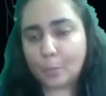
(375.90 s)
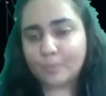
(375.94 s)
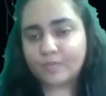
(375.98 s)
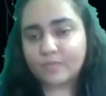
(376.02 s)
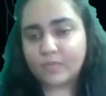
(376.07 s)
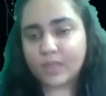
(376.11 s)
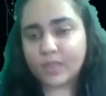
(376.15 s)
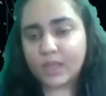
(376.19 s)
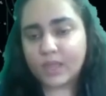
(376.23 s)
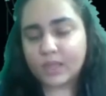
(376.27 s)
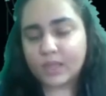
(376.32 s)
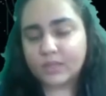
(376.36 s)

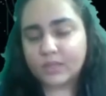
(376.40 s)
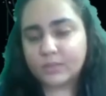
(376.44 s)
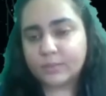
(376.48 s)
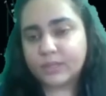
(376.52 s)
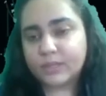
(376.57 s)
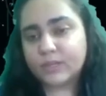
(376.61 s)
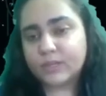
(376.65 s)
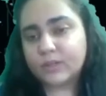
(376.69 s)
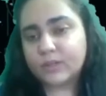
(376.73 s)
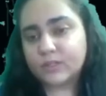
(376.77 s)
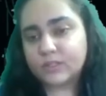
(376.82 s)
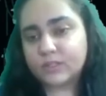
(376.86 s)
And
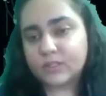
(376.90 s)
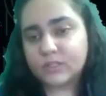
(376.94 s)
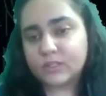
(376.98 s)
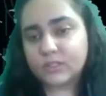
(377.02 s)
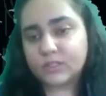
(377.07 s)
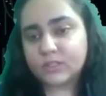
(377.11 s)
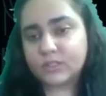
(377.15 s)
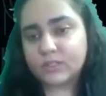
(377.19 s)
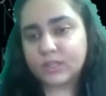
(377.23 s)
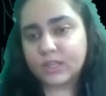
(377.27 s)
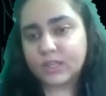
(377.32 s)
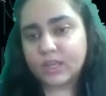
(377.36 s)
because this
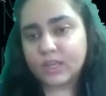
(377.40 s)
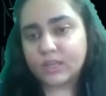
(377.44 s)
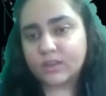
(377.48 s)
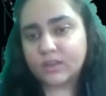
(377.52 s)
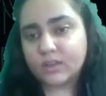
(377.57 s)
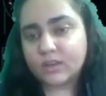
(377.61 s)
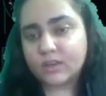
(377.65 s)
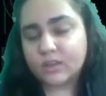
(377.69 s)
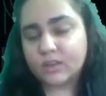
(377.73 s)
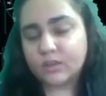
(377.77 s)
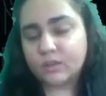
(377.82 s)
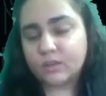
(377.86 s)
is
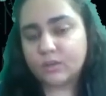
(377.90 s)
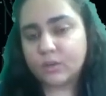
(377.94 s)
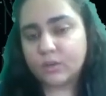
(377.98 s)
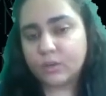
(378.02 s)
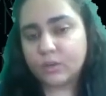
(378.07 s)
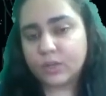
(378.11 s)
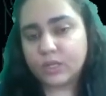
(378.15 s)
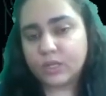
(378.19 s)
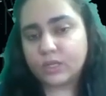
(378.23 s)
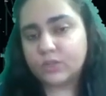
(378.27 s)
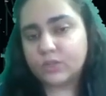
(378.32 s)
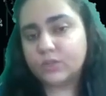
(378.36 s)
again
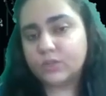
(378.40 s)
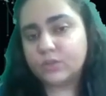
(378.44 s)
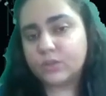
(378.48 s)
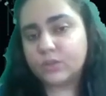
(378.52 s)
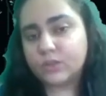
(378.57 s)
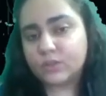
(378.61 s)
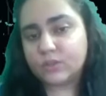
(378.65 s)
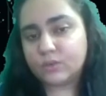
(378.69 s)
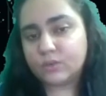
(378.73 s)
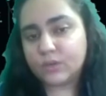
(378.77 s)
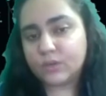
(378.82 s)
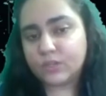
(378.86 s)
going to
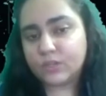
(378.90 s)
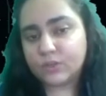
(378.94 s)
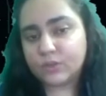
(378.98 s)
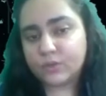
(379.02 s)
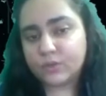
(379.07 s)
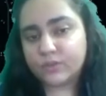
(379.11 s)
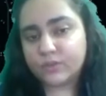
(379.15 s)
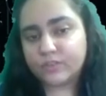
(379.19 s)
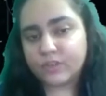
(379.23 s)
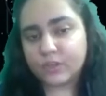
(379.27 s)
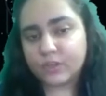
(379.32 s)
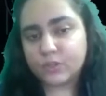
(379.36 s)
the
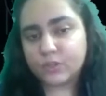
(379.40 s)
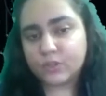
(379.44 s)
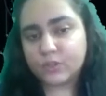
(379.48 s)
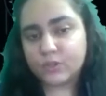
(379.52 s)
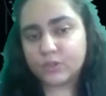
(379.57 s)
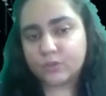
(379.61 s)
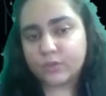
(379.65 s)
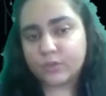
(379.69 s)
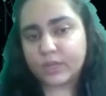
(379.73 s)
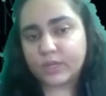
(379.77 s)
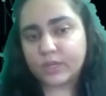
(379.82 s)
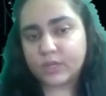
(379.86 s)
threshold
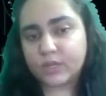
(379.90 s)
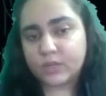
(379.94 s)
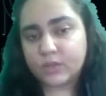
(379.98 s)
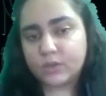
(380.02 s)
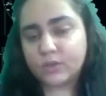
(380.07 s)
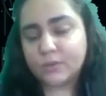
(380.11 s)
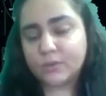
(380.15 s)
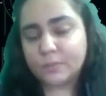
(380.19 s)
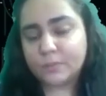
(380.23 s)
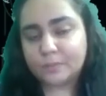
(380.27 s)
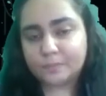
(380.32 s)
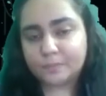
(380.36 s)
function right
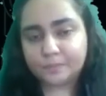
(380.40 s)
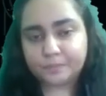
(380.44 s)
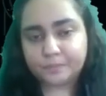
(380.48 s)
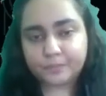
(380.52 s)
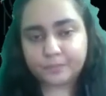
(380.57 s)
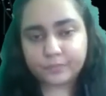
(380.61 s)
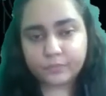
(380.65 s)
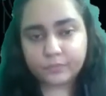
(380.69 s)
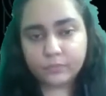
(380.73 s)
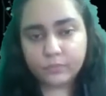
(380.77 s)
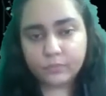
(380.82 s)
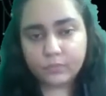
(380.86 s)
here,
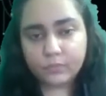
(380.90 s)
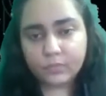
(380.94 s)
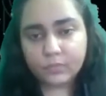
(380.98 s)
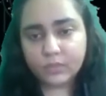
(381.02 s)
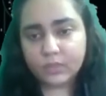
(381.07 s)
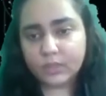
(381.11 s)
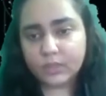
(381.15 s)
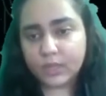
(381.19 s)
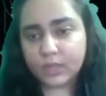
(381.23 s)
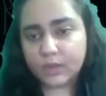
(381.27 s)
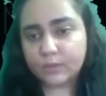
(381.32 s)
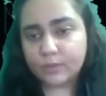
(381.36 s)

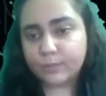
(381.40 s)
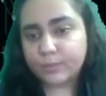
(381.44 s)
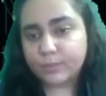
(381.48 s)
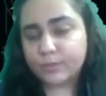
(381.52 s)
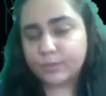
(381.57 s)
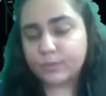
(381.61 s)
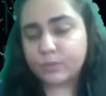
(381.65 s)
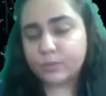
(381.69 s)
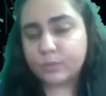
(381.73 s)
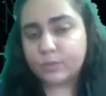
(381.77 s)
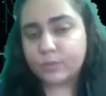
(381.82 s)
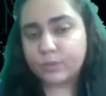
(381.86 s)
the
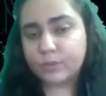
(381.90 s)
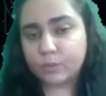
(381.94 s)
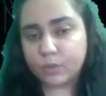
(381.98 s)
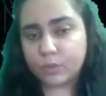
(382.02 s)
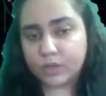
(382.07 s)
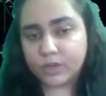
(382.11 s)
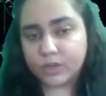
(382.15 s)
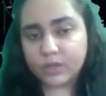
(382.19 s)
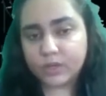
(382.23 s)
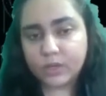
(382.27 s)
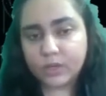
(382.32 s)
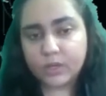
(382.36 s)
output will be
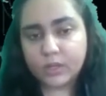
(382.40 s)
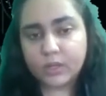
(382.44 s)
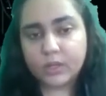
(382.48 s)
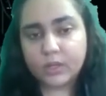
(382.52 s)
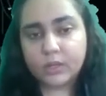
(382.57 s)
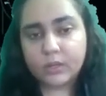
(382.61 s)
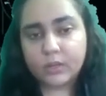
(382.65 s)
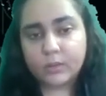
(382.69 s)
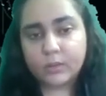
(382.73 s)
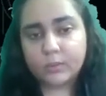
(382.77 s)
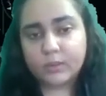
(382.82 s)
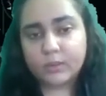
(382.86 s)
1
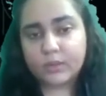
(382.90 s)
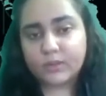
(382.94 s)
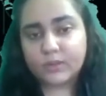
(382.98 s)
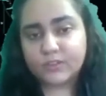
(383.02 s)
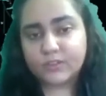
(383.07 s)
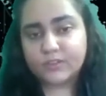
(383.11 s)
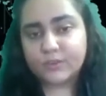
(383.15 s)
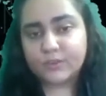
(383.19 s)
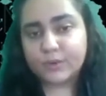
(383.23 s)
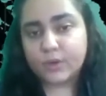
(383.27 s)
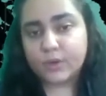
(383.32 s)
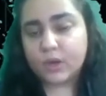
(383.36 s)
because
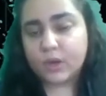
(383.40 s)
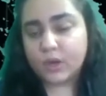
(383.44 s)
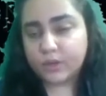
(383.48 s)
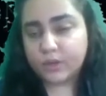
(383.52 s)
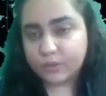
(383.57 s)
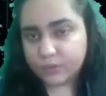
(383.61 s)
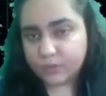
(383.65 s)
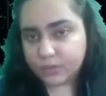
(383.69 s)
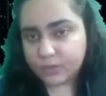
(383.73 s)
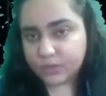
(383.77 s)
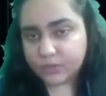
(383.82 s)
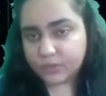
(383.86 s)
for our
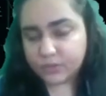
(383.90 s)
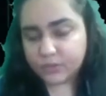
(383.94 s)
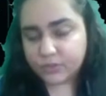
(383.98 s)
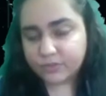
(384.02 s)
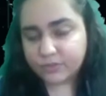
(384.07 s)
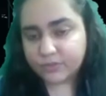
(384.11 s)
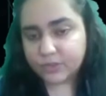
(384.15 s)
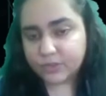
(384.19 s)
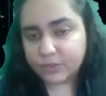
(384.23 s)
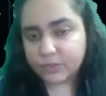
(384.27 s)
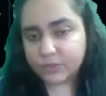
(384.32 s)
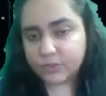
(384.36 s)
threshold
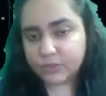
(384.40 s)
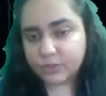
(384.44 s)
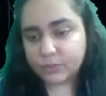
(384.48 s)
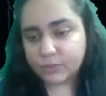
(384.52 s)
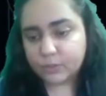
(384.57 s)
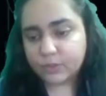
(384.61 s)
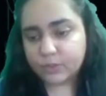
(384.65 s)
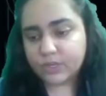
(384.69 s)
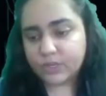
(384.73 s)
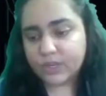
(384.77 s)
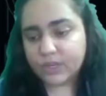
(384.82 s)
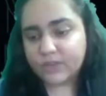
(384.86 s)
function,
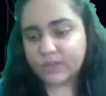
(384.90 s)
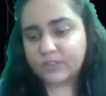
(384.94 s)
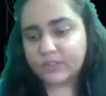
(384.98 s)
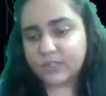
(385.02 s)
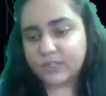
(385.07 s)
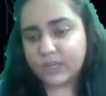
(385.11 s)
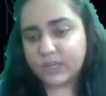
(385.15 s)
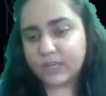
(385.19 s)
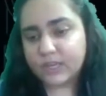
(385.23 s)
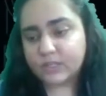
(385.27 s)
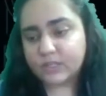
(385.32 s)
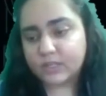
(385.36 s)
we have
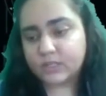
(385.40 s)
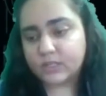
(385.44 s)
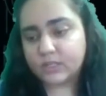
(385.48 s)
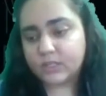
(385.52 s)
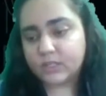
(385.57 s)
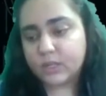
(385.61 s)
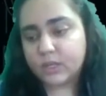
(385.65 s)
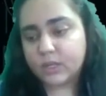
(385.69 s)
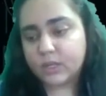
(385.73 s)
selected